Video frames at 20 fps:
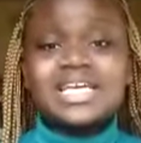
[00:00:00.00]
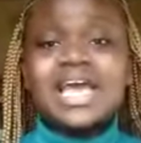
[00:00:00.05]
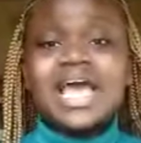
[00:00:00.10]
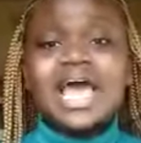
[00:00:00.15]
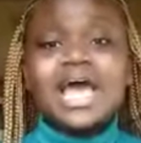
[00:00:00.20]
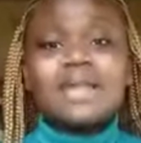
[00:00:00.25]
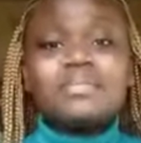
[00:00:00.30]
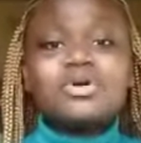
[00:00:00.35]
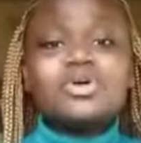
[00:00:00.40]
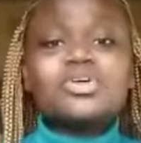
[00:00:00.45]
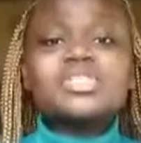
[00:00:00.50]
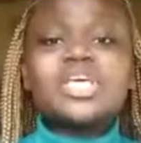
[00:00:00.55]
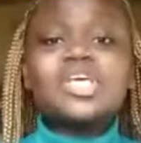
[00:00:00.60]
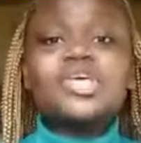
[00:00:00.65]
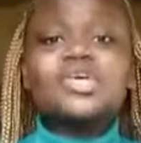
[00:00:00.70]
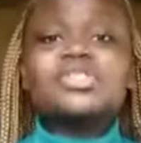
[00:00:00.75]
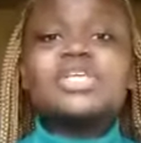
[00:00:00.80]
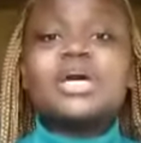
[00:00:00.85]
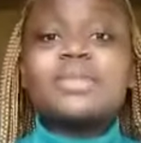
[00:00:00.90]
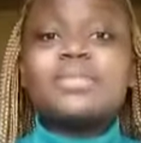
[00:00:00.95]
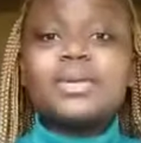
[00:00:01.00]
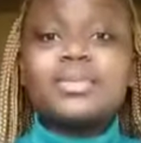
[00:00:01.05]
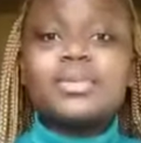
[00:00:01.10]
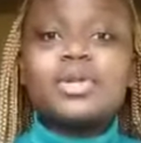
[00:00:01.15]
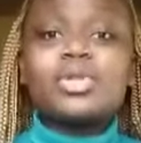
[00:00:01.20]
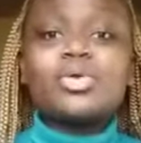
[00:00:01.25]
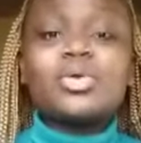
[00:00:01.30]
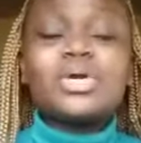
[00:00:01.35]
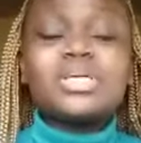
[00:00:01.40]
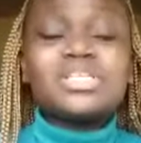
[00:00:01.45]
And because the youth are people
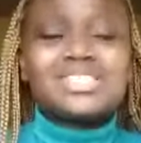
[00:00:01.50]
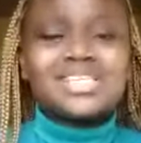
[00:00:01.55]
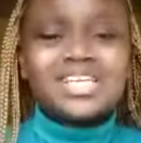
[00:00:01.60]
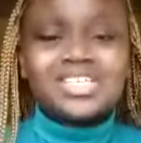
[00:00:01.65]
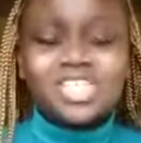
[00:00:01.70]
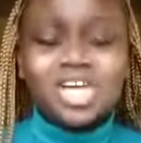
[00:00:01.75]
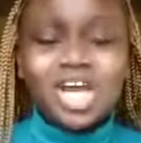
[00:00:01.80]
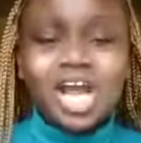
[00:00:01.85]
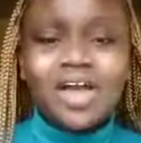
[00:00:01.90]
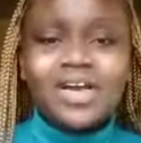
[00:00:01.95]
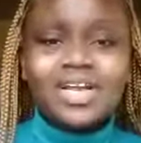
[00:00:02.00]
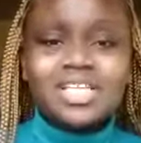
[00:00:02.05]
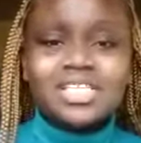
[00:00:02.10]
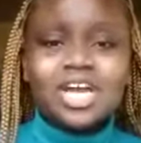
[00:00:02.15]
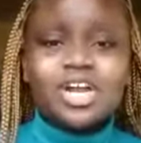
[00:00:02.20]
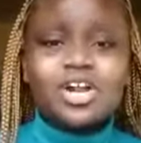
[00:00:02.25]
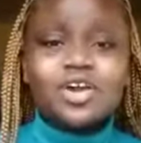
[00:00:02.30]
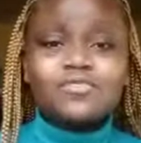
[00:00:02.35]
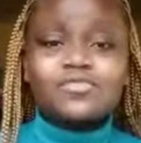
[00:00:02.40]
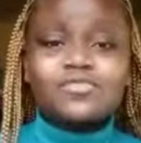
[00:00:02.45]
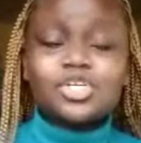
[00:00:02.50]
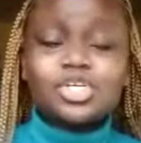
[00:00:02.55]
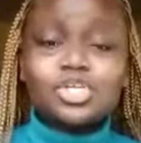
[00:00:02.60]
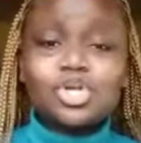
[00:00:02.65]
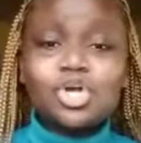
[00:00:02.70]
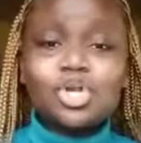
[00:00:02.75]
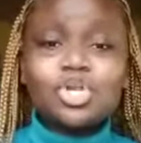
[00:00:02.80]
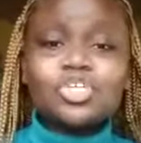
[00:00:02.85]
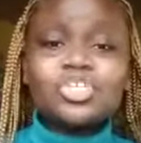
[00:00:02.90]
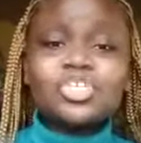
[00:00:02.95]
who, in such a current era of
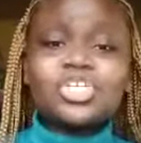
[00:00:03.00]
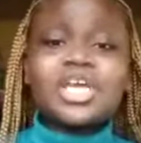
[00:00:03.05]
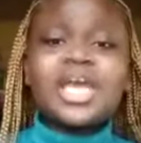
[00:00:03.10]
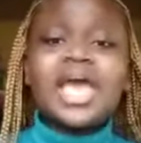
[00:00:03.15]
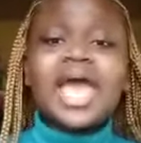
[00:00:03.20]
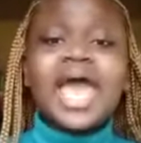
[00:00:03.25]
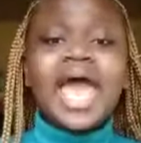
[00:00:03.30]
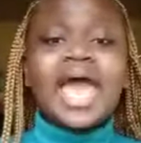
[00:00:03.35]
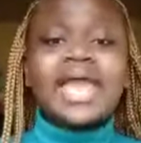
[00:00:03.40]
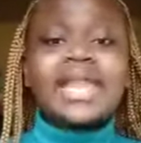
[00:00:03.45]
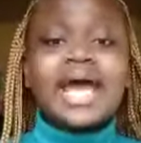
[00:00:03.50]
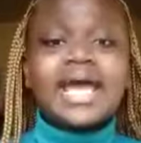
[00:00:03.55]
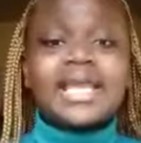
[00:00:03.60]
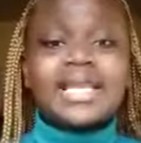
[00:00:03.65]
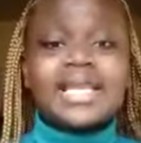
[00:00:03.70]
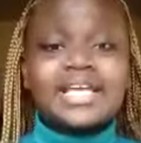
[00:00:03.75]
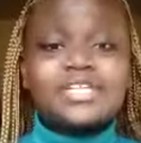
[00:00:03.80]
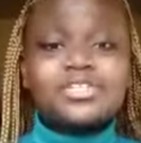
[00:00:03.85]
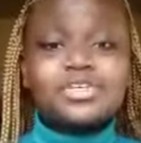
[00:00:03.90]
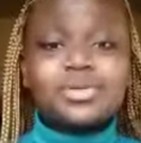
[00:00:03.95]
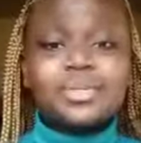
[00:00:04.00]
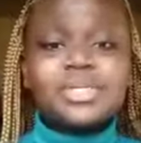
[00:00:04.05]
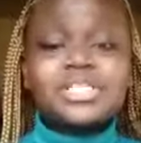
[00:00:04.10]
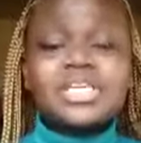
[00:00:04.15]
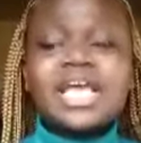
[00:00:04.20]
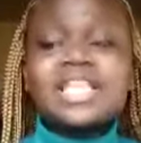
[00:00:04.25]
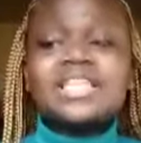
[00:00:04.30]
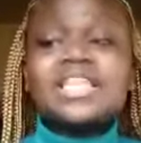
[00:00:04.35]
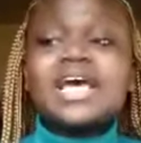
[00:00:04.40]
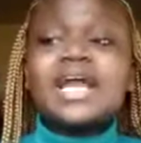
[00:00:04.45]
technology and enlightenment,
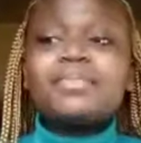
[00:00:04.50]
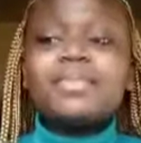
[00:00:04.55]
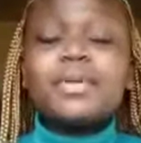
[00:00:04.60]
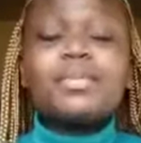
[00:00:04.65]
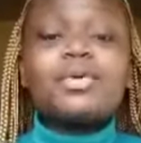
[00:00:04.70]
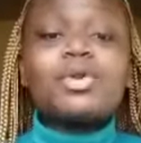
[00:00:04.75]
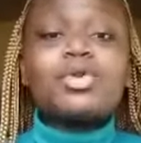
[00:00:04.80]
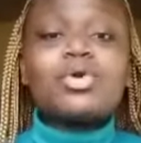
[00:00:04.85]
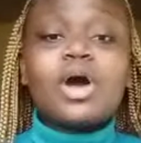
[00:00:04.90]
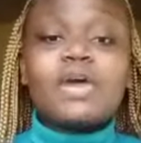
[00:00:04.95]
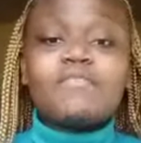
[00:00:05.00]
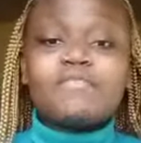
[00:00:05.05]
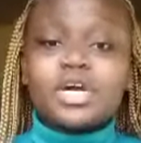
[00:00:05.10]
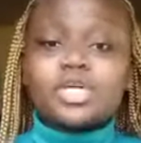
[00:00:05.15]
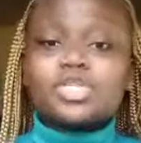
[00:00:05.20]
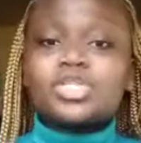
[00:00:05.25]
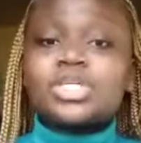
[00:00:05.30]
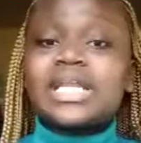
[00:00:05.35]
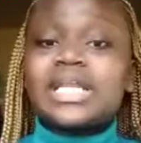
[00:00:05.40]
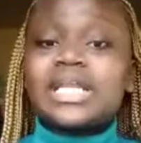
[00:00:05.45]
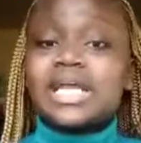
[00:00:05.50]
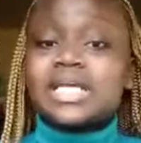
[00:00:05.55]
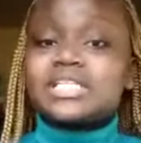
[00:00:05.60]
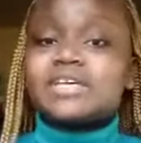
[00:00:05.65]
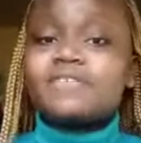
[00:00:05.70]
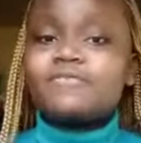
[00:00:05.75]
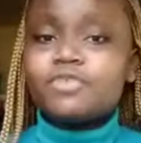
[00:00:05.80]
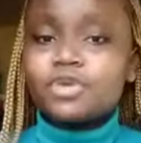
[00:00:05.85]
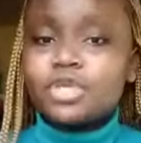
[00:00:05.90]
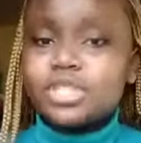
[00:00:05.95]
there are people who have actually learned a
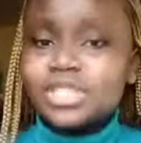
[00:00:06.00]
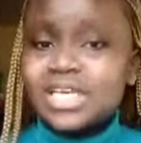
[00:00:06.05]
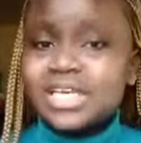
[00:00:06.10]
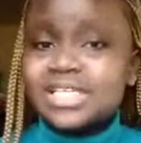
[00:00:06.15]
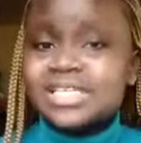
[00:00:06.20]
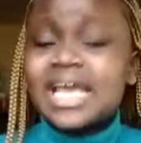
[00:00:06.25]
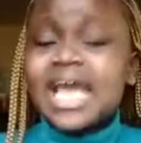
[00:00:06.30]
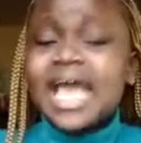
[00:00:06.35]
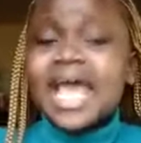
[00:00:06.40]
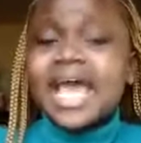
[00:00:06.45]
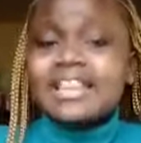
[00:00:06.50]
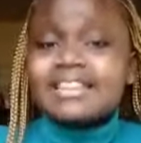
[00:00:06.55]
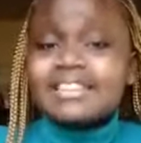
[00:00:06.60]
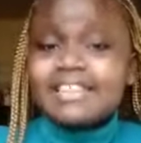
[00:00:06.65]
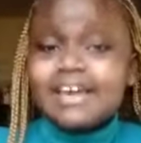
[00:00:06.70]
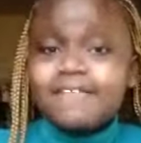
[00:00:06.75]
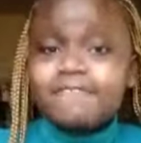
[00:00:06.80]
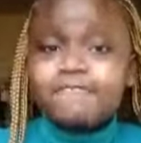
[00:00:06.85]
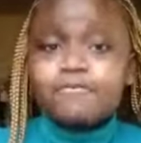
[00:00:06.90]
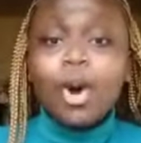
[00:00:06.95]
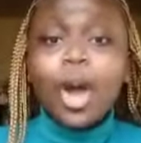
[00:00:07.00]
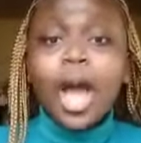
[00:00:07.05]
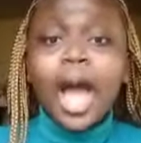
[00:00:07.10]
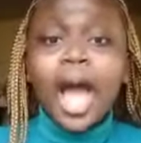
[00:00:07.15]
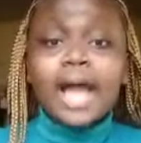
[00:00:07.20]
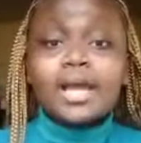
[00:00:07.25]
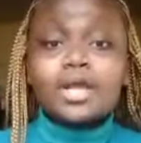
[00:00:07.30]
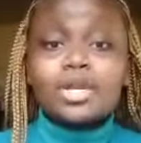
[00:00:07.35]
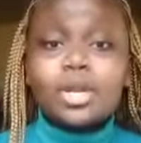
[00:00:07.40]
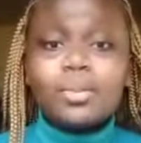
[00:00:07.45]
few things, and therefore a
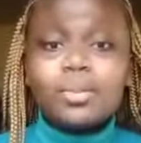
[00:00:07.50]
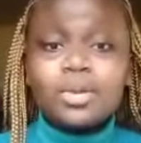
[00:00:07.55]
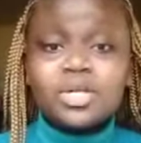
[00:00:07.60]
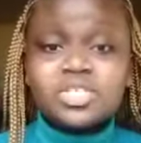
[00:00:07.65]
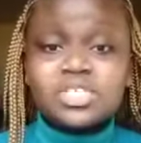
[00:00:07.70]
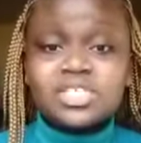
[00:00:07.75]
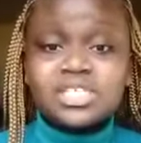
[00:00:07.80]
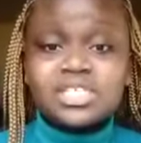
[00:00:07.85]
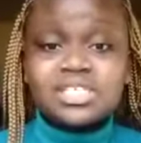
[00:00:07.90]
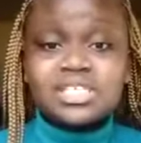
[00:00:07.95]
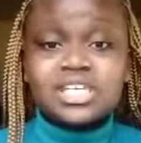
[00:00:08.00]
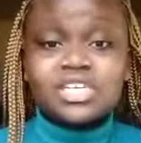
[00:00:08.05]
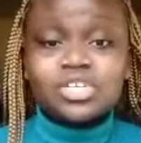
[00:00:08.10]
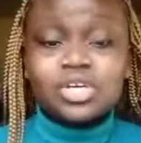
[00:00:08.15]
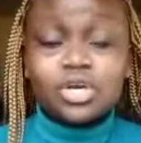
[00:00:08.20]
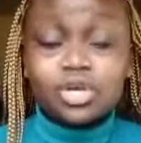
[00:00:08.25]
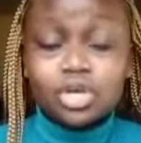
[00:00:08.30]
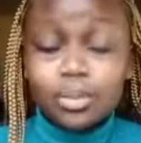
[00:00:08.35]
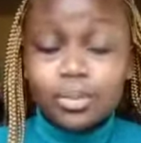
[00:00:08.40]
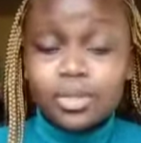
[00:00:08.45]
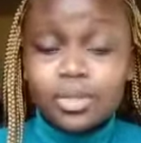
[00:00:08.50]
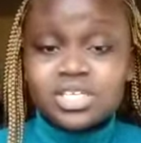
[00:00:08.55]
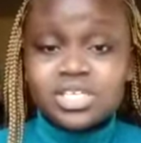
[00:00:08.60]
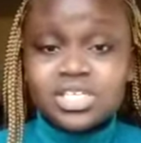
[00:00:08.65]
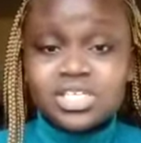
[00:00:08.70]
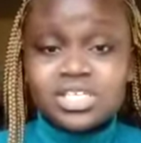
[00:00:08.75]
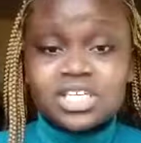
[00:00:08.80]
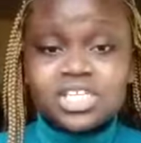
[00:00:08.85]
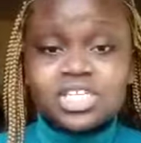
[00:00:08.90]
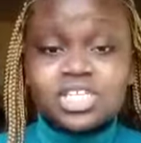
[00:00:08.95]
global
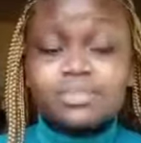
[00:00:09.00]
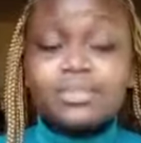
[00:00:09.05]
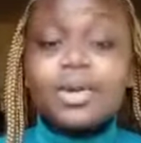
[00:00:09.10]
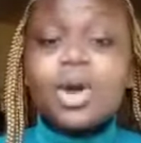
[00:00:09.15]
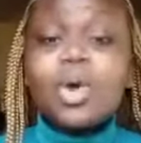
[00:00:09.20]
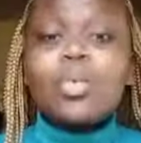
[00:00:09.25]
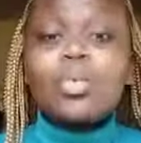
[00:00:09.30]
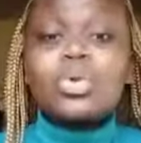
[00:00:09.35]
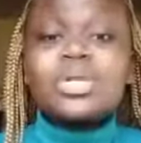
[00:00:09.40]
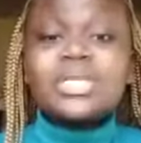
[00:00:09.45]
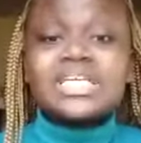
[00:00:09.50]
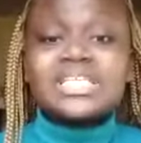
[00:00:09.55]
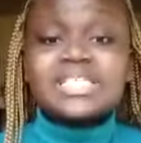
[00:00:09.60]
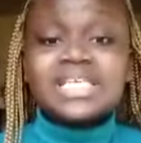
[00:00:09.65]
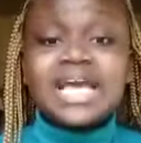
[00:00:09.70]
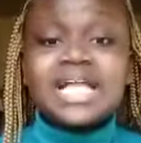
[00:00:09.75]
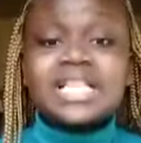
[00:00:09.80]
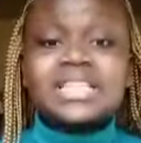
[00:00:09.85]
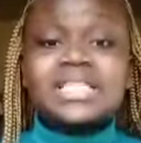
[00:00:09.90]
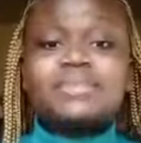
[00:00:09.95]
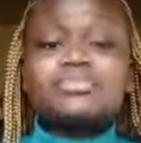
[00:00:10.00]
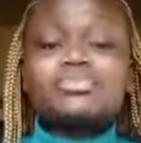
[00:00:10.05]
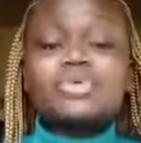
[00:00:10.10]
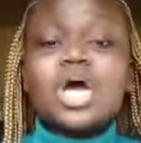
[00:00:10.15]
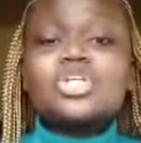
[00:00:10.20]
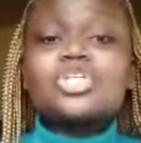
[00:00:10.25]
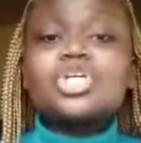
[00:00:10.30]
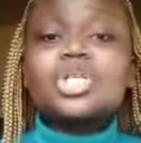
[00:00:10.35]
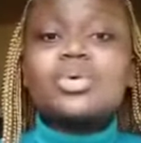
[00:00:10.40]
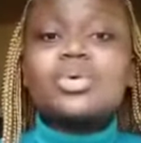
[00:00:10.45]
citizenship will entail them to
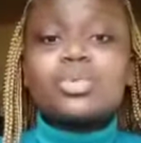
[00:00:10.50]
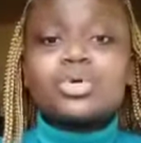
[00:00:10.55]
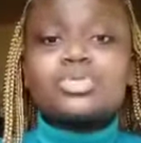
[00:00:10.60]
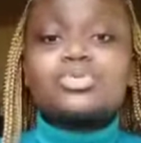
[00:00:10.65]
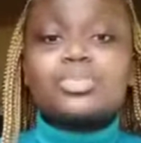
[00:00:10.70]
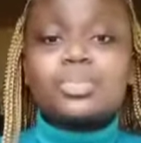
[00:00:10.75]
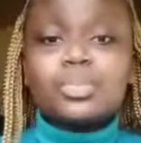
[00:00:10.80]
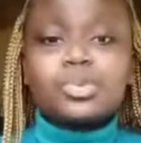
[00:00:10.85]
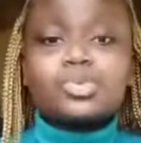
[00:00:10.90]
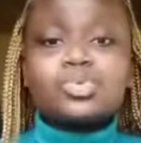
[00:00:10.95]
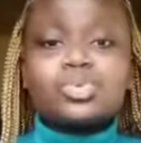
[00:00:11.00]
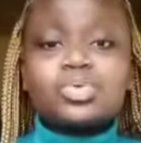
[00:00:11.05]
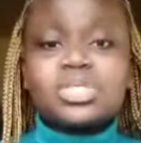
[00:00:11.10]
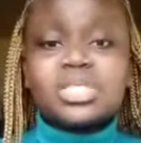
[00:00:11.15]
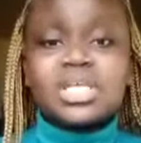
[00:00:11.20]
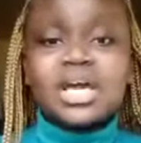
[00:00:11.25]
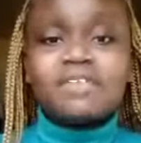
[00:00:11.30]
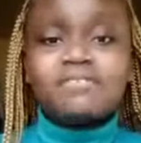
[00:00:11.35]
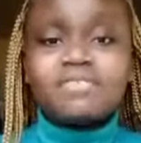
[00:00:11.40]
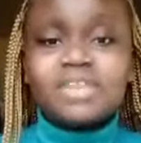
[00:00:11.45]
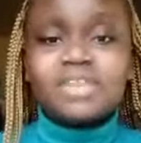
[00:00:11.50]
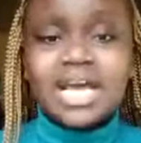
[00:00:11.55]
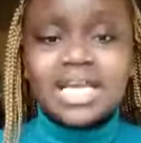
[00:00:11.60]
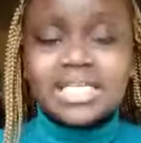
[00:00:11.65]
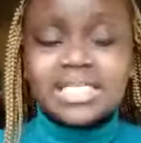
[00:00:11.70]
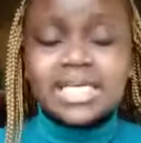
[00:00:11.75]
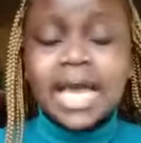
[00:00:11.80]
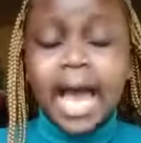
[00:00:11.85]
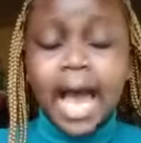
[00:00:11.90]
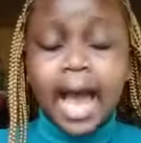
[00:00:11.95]
actually want to put what they have learned
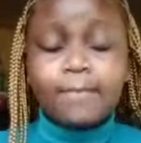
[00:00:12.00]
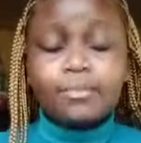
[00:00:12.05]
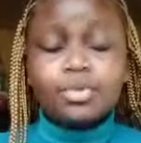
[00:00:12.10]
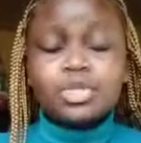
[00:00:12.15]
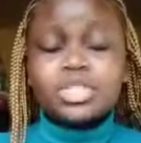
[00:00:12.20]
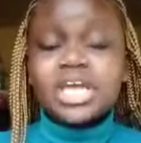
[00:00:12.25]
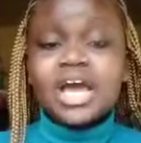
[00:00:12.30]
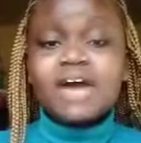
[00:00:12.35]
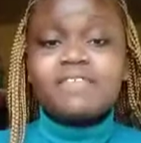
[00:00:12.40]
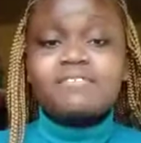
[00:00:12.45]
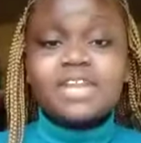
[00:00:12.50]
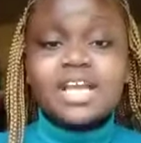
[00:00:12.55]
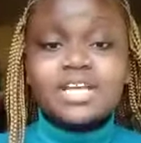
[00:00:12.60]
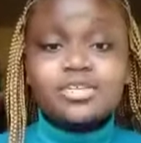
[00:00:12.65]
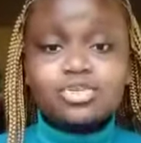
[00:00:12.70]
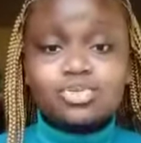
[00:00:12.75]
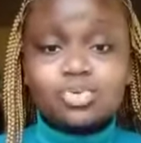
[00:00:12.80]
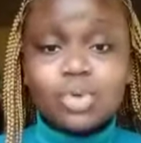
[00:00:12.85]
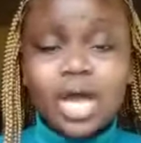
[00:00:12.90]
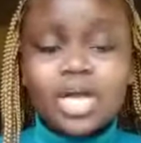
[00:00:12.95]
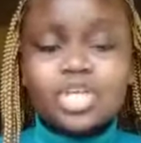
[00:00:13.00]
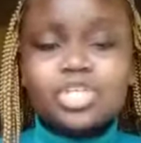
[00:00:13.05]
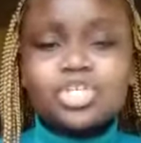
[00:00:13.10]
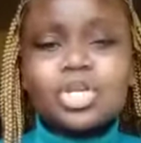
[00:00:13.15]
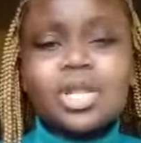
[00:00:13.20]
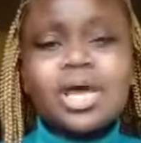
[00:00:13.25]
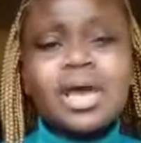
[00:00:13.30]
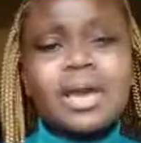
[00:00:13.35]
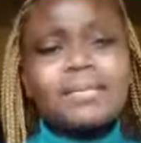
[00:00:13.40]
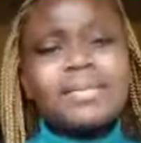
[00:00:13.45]
to action.
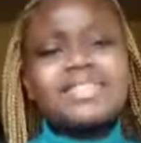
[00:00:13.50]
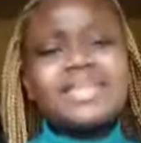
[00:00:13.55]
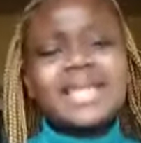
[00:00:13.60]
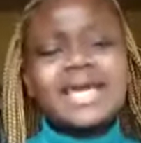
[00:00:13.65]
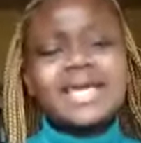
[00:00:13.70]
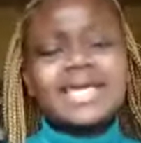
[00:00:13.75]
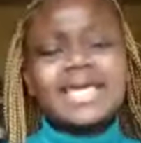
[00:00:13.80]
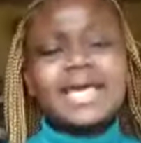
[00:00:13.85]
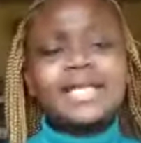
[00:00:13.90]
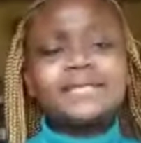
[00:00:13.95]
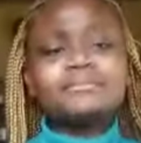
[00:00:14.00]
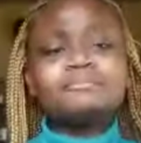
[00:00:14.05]
But then again,